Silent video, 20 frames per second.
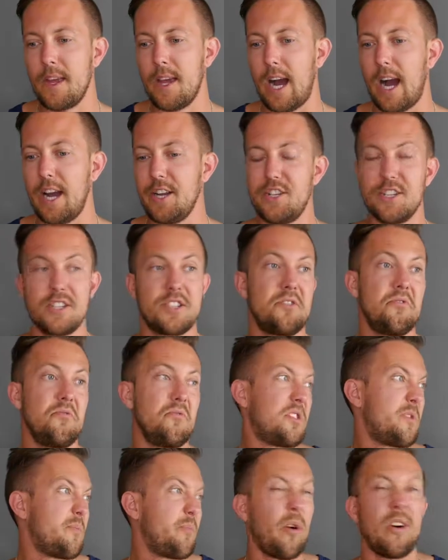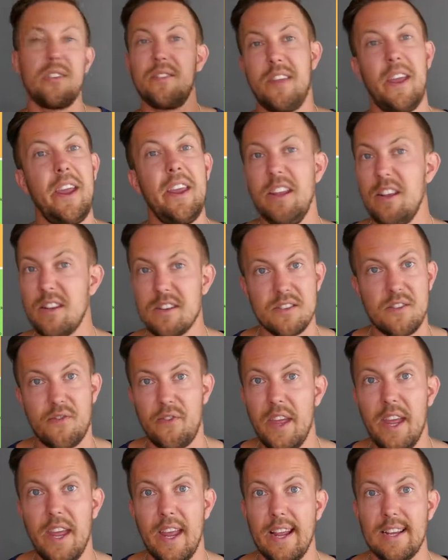I just do spontaneous
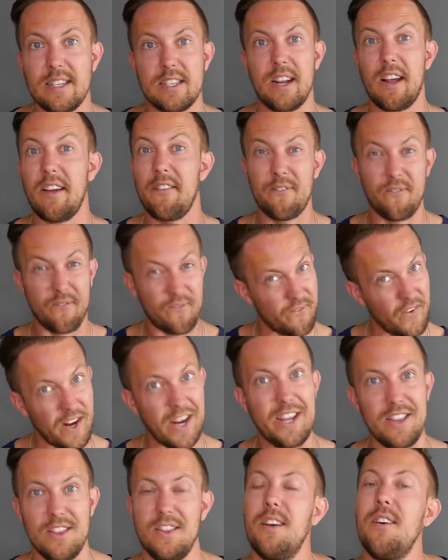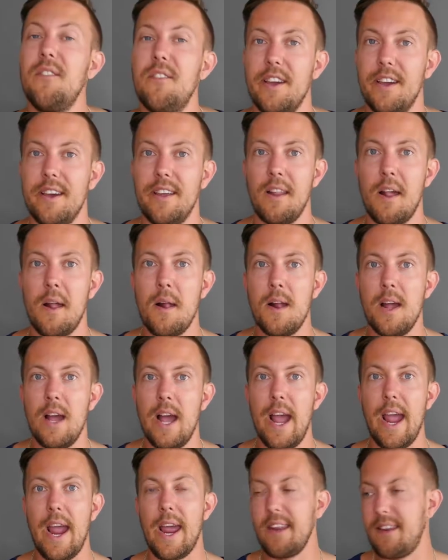things and I fucking love it.
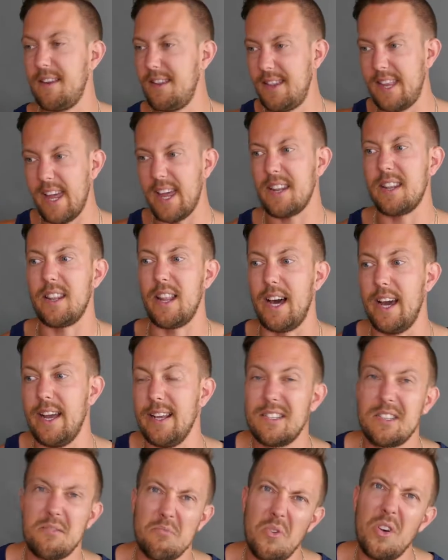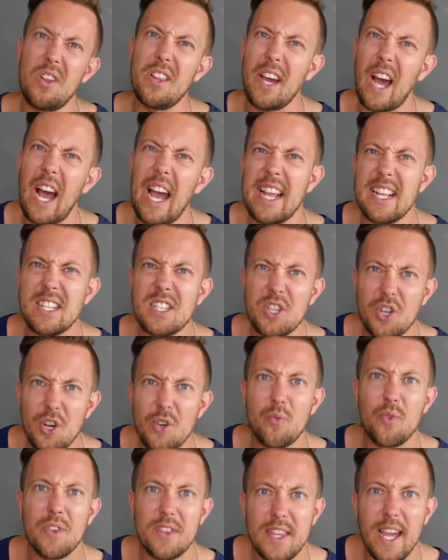And deadlines, well, it's
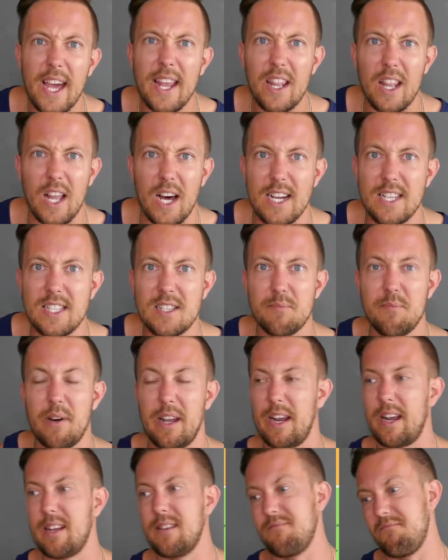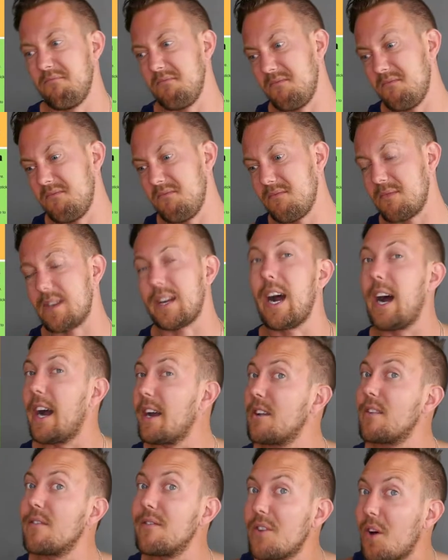good with deadlines, but I mm,
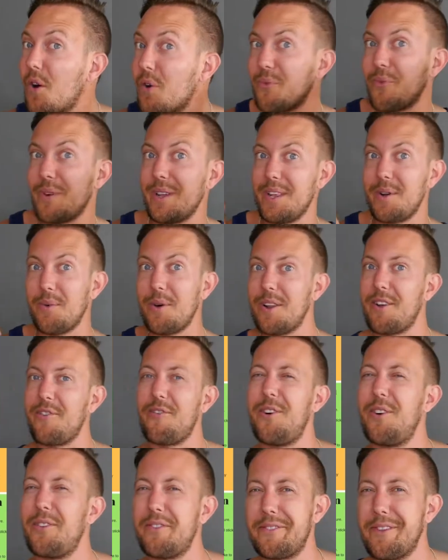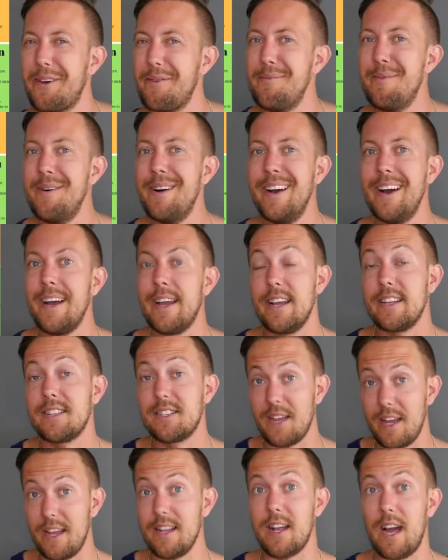kind of don't really want to follow them. It's
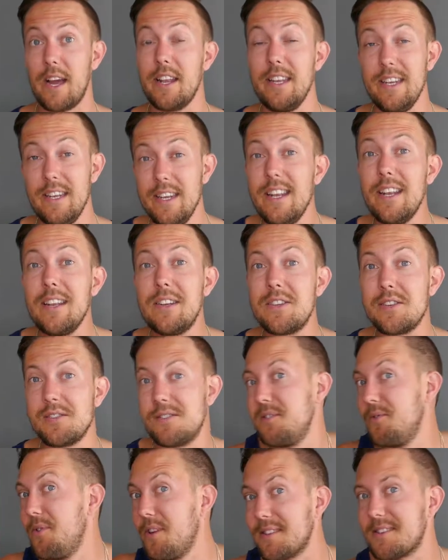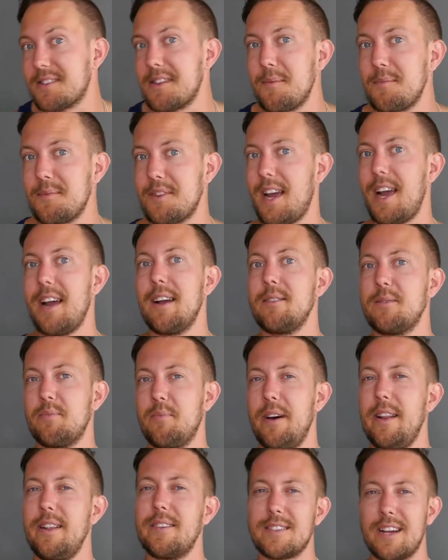it, I need to do it sometimes,
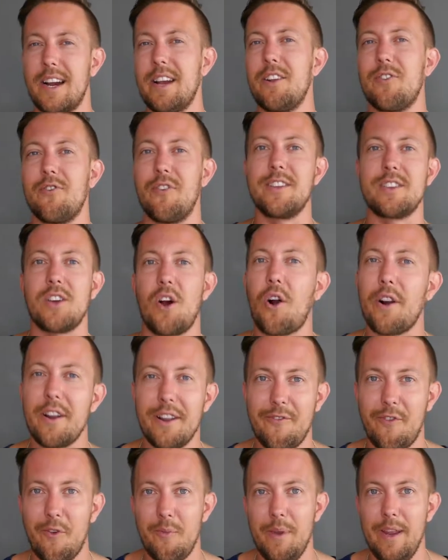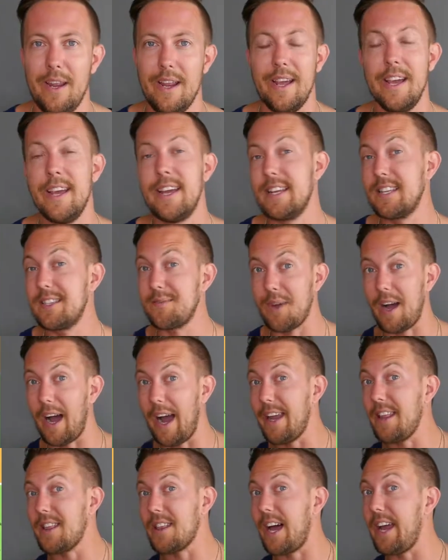but it's kind of it's harder for me. It's
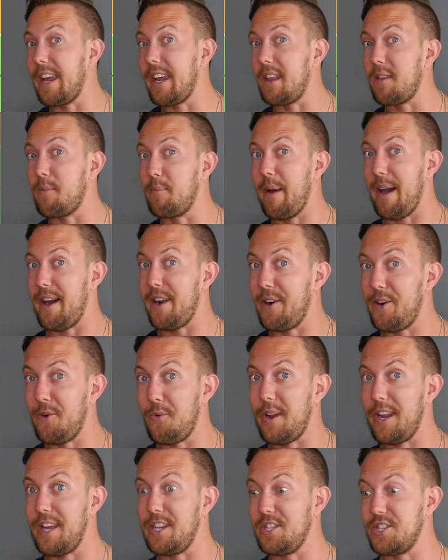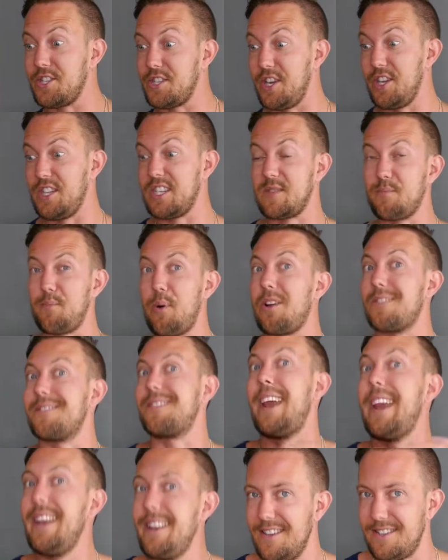I like it better when I just can
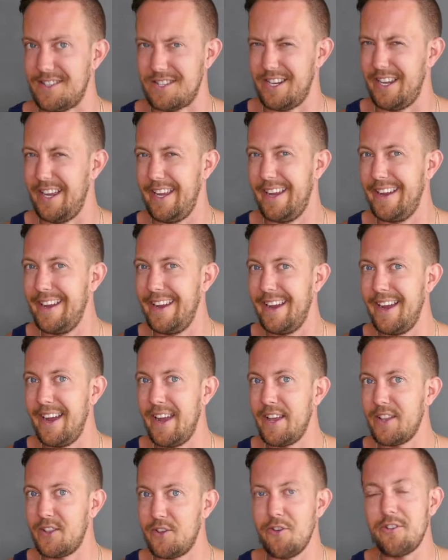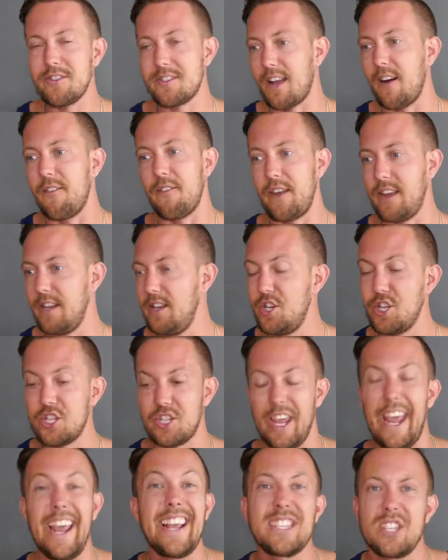spontaneously do something, you just
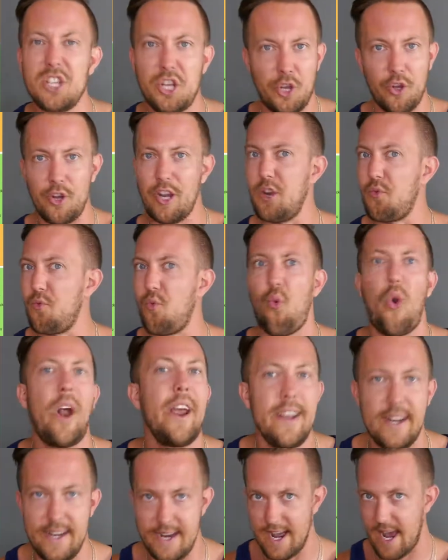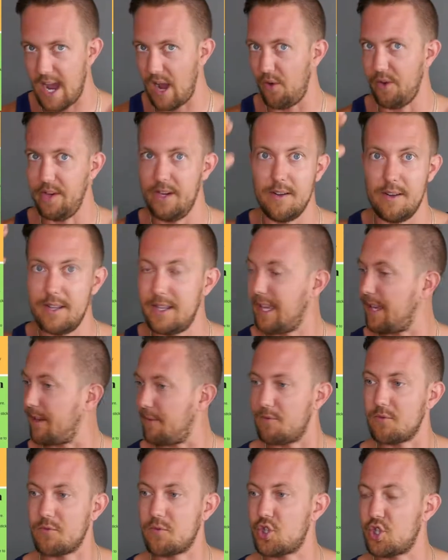execute it right now and uh,
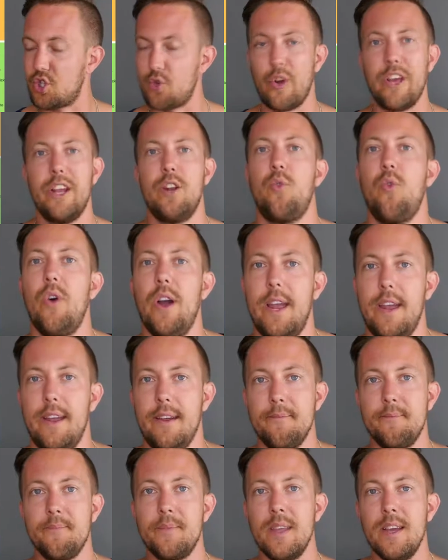like straight away.